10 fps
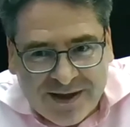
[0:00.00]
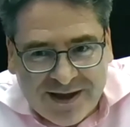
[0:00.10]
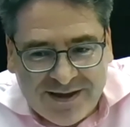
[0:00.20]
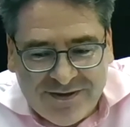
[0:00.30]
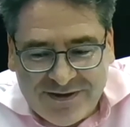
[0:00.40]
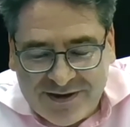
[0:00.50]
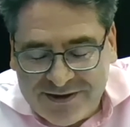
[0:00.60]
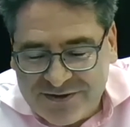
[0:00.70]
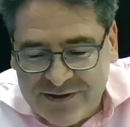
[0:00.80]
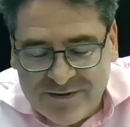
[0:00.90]
And
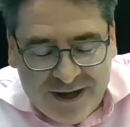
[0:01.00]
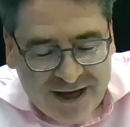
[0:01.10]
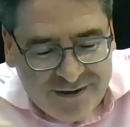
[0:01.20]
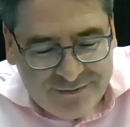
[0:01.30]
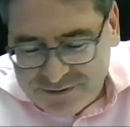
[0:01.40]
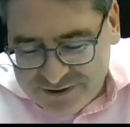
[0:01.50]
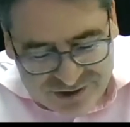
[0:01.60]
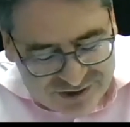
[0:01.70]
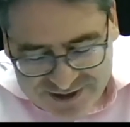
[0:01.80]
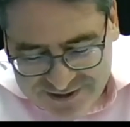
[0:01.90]
so if any of you are
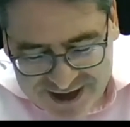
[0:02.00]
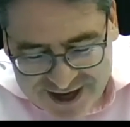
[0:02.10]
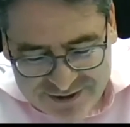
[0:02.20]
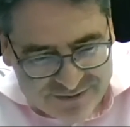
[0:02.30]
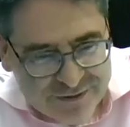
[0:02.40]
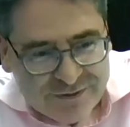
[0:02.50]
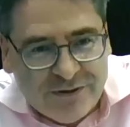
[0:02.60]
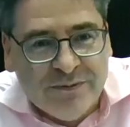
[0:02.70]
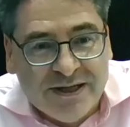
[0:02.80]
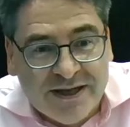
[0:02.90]
interested in that area of the law,
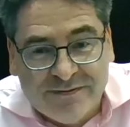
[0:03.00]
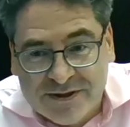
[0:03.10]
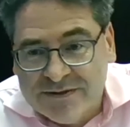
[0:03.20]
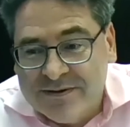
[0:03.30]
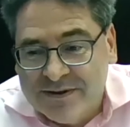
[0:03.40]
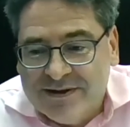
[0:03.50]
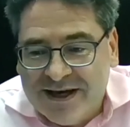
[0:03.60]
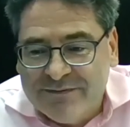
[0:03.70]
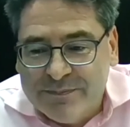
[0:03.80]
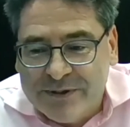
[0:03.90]
we'd love to
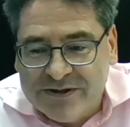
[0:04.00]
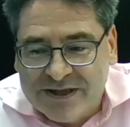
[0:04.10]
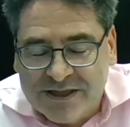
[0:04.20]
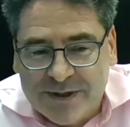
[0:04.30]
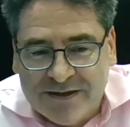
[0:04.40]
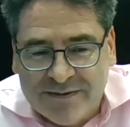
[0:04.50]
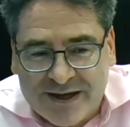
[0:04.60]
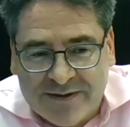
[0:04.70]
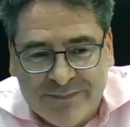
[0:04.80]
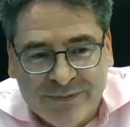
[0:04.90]
have you participate in
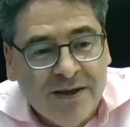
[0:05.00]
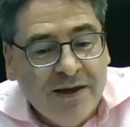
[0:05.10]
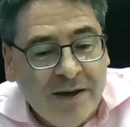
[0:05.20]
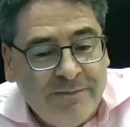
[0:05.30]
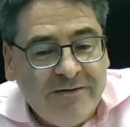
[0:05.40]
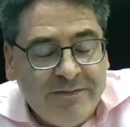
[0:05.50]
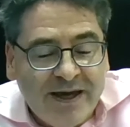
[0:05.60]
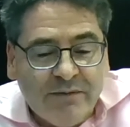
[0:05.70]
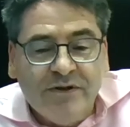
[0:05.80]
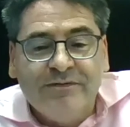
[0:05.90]
that. Apart from
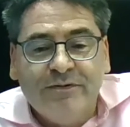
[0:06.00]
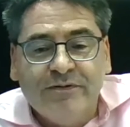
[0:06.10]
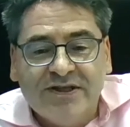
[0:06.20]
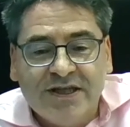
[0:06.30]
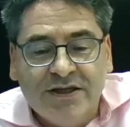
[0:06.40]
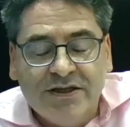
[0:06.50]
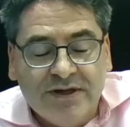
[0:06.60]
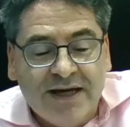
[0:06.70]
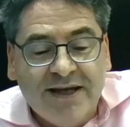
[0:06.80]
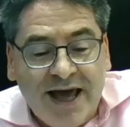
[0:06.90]
that, we look forward to seeing you
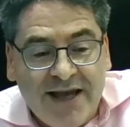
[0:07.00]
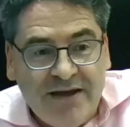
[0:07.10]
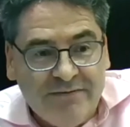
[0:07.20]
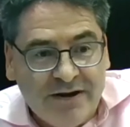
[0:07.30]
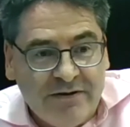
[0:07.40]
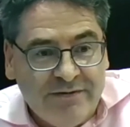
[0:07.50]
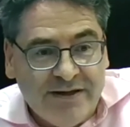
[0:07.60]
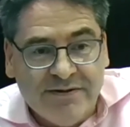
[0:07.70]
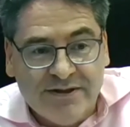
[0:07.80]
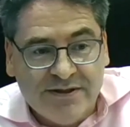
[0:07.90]
again at any of our
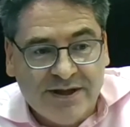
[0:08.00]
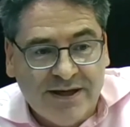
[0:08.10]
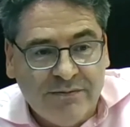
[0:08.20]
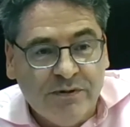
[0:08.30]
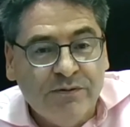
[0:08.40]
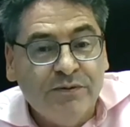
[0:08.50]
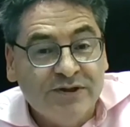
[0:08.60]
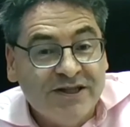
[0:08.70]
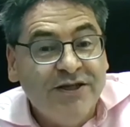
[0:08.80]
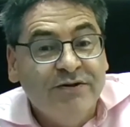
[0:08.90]
events, and we will
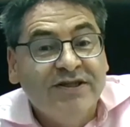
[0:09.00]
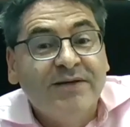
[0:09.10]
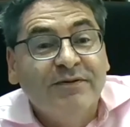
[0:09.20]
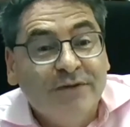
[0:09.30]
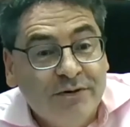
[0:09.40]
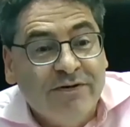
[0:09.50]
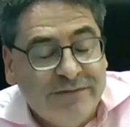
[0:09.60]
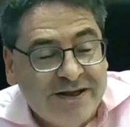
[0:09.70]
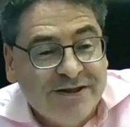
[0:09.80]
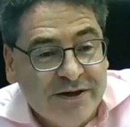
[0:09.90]
see you at some of your
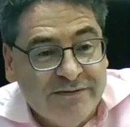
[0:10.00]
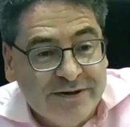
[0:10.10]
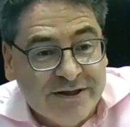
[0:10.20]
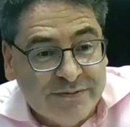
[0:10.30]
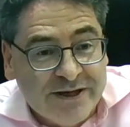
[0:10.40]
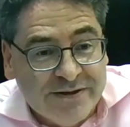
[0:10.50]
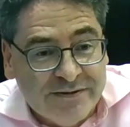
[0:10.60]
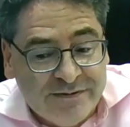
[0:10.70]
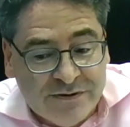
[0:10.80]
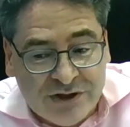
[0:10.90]
events, hopefully, as well in the
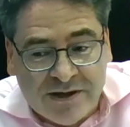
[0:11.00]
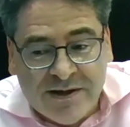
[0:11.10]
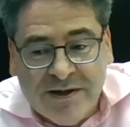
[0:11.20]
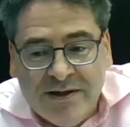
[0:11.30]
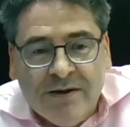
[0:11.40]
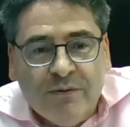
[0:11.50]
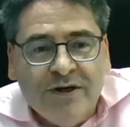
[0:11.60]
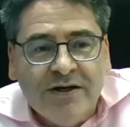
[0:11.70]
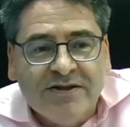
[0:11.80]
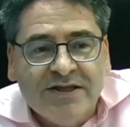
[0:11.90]
future. We
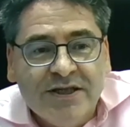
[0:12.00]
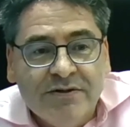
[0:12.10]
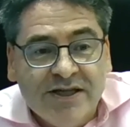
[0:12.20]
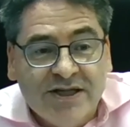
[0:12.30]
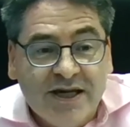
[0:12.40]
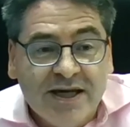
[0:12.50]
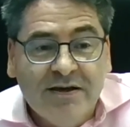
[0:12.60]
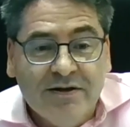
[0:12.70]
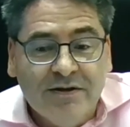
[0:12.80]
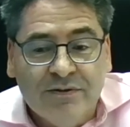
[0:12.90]
are CUHK
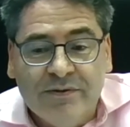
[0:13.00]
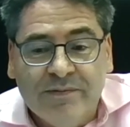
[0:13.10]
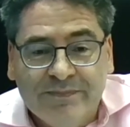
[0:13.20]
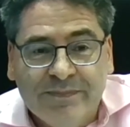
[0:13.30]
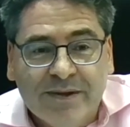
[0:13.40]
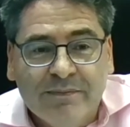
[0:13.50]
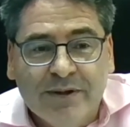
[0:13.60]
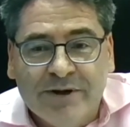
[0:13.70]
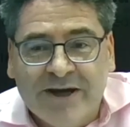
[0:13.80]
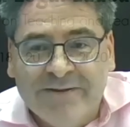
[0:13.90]
Law. Bye.